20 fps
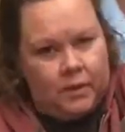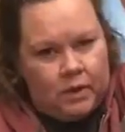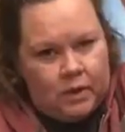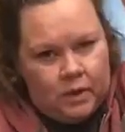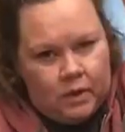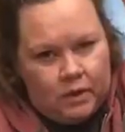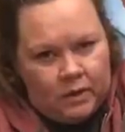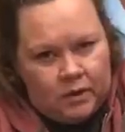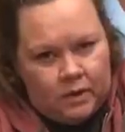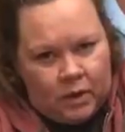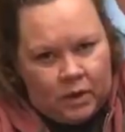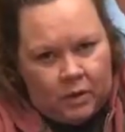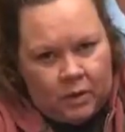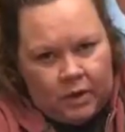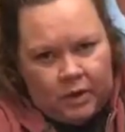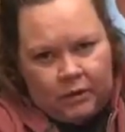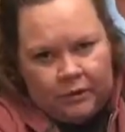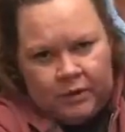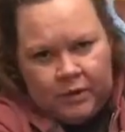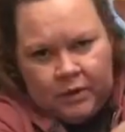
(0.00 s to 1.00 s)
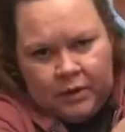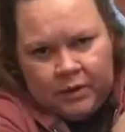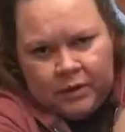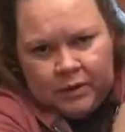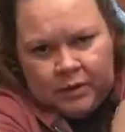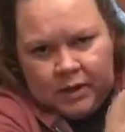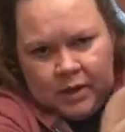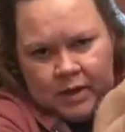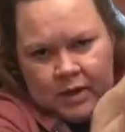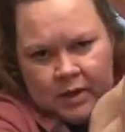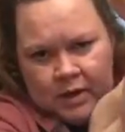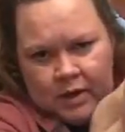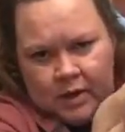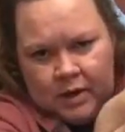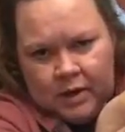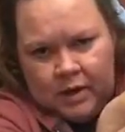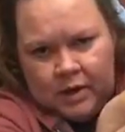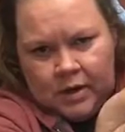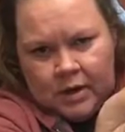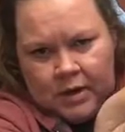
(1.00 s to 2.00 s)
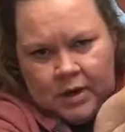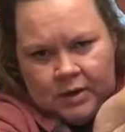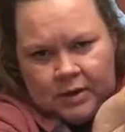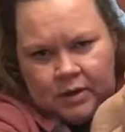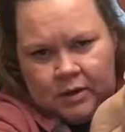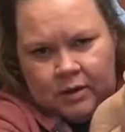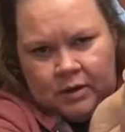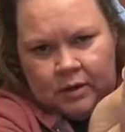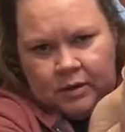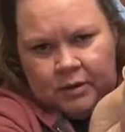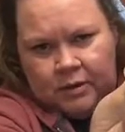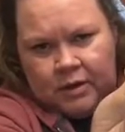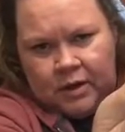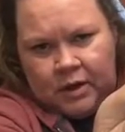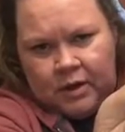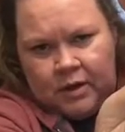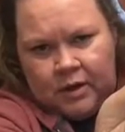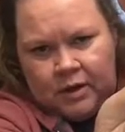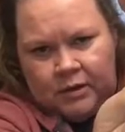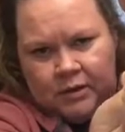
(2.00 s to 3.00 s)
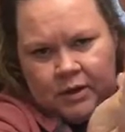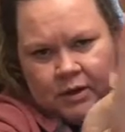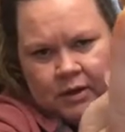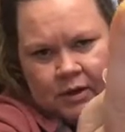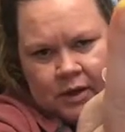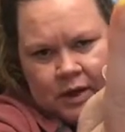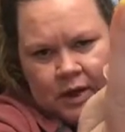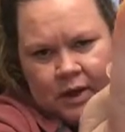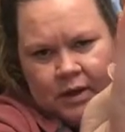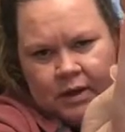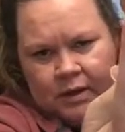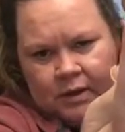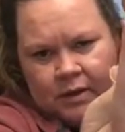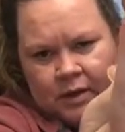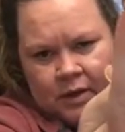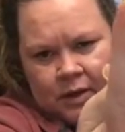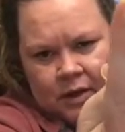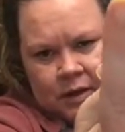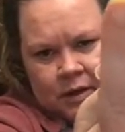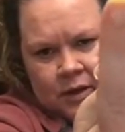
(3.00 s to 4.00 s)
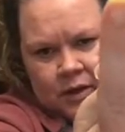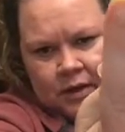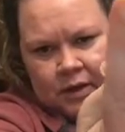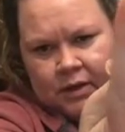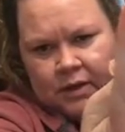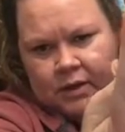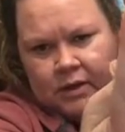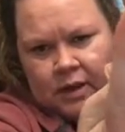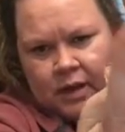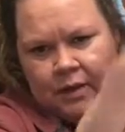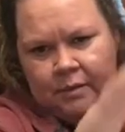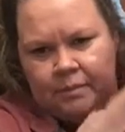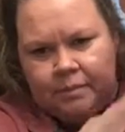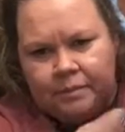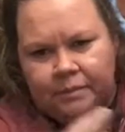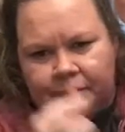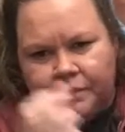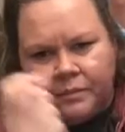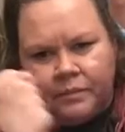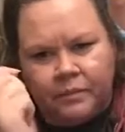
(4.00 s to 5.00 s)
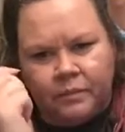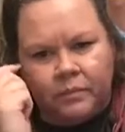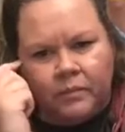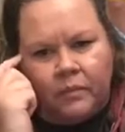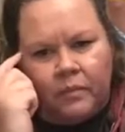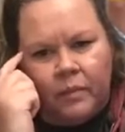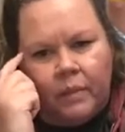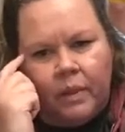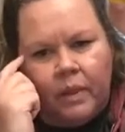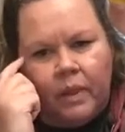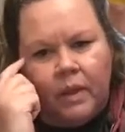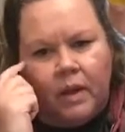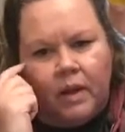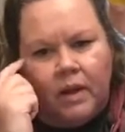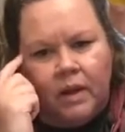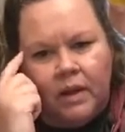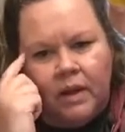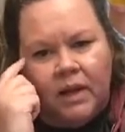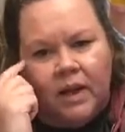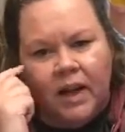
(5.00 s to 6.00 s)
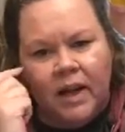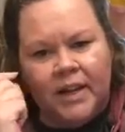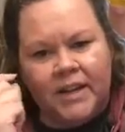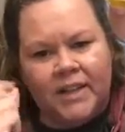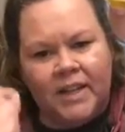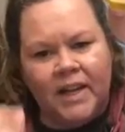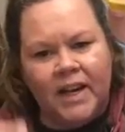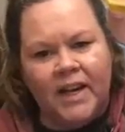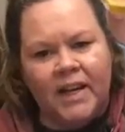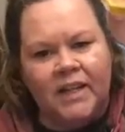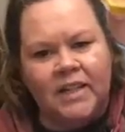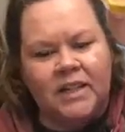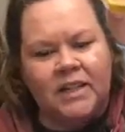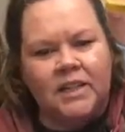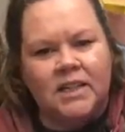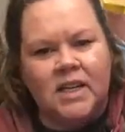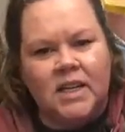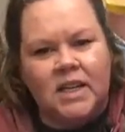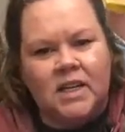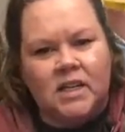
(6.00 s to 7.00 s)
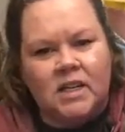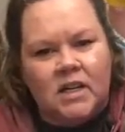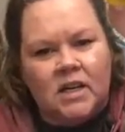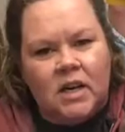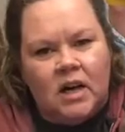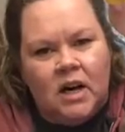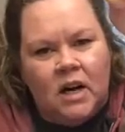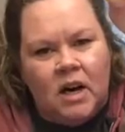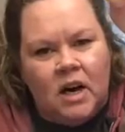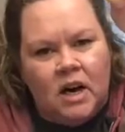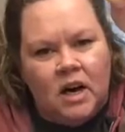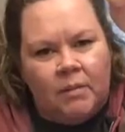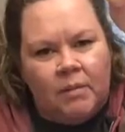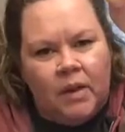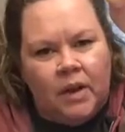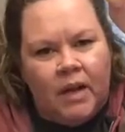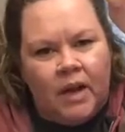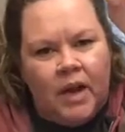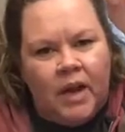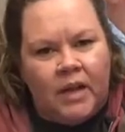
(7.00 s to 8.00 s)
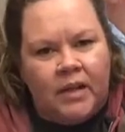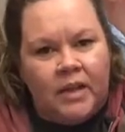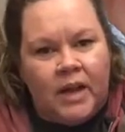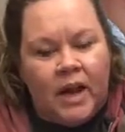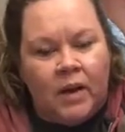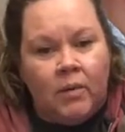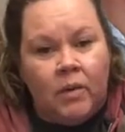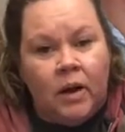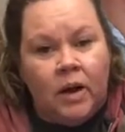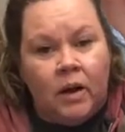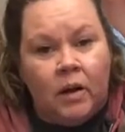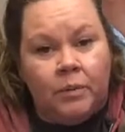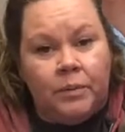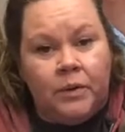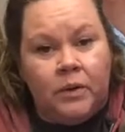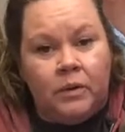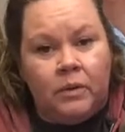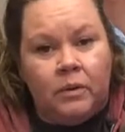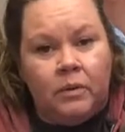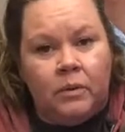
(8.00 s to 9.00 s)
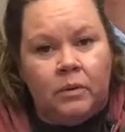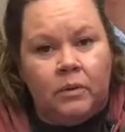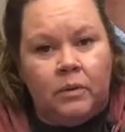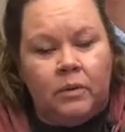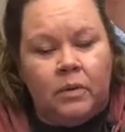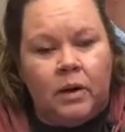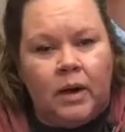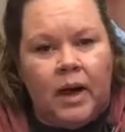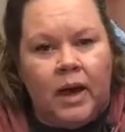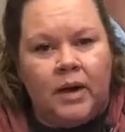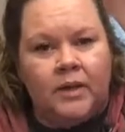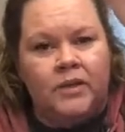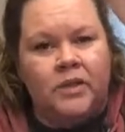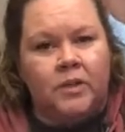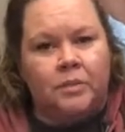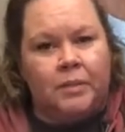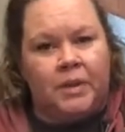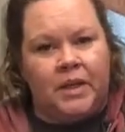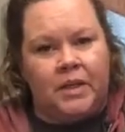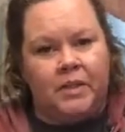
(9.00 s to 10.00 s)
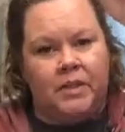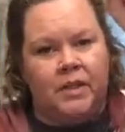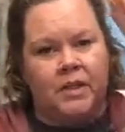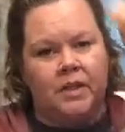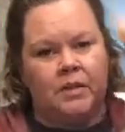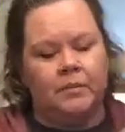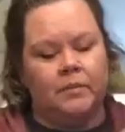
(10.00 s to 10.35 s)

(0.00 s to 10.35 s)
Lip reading: So if you can see, it's a little thicker on this side than it is on this side. Hi, Dad. And that will help you, as you're piecing,